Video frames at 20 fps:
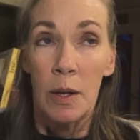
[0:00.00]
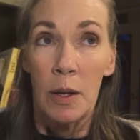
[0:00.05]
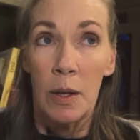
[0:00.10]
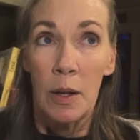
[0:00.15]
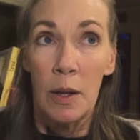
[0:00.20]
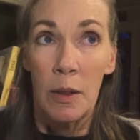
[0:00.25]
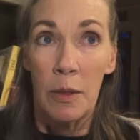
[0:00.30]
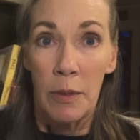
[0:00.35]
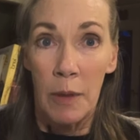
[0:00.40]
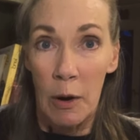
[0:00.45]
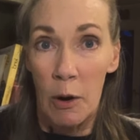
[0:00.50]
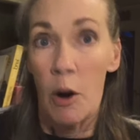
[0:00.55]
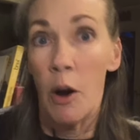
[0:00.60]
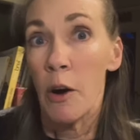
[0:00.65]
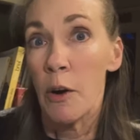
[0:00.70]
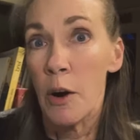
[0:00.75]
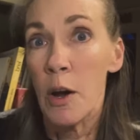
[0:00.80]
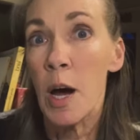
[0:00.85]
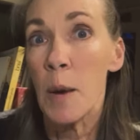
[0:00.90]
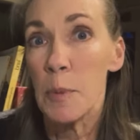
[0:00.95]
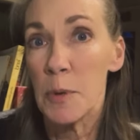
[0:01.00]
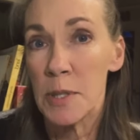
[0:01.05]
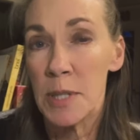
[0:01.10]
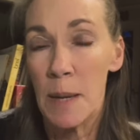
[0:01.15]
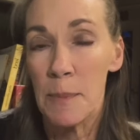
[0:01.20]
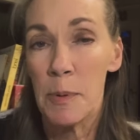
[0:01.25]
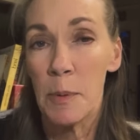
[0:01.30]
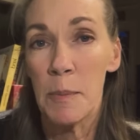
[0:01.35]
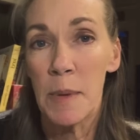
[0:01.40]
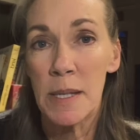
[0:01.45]
there are a couple
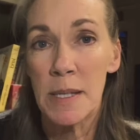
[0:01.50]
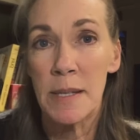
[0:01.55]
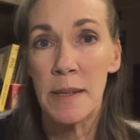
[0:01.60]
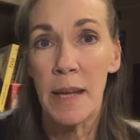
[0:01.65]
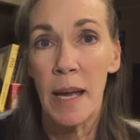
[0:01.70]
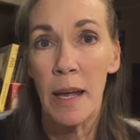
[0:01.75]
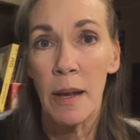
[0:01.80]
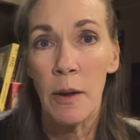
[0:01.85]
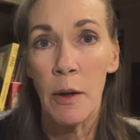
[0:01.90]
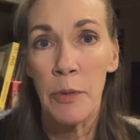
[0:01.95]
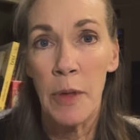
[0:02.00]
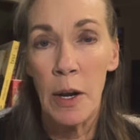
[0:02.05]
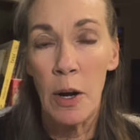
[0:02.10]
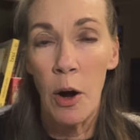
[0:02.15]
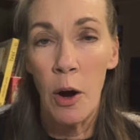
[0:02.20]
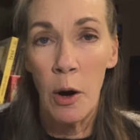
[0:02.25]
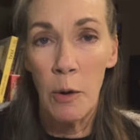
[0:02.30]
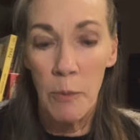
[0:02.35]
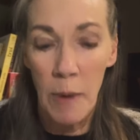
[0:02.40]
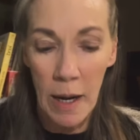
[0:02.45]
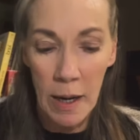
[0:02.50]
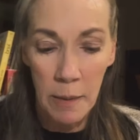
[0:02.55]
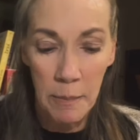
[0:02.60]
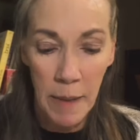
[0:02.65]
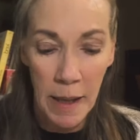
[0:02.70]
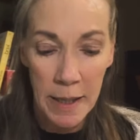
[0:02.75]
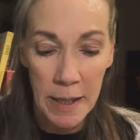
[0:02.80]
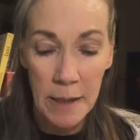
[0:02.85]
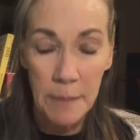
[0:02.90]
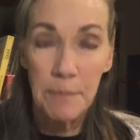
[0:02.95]
supplements that are
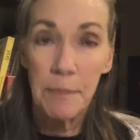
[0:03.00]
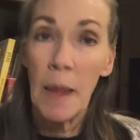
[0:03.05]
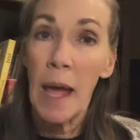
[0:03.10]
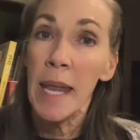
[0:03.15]
recommended.